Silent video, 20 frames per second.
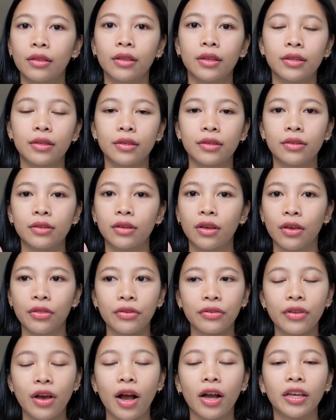this is the
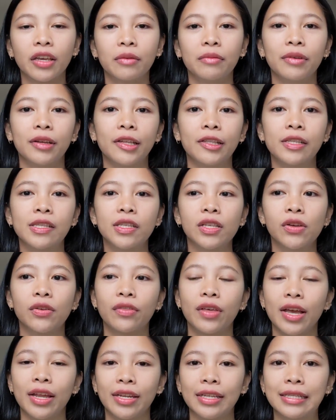other document. So
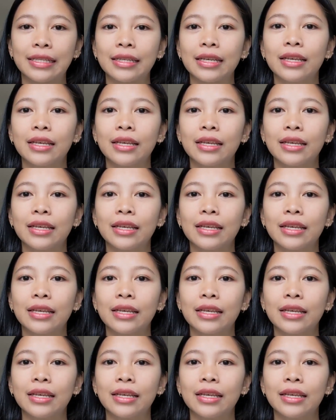then it's